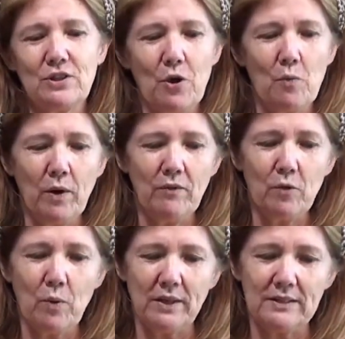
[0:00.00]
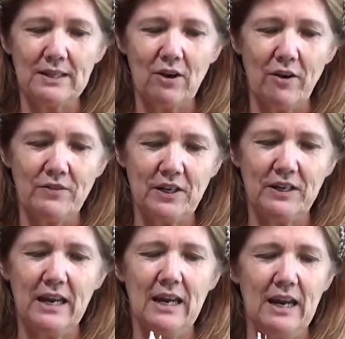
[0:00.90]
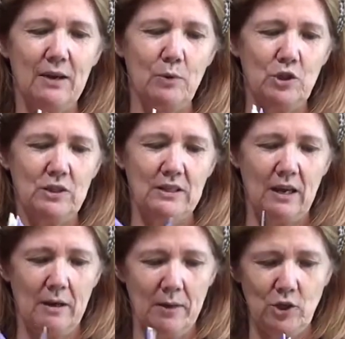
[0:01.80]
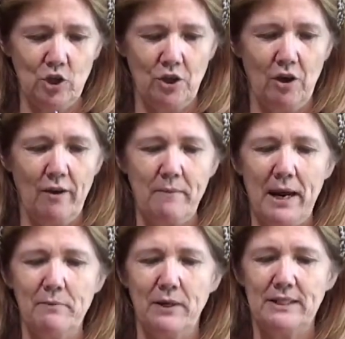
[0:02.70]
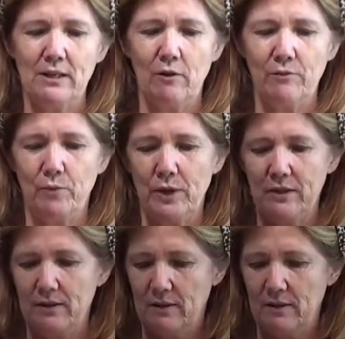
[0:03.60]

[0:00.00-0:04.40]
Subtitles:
So one of the ones that I've done here, which is a journal I made myself with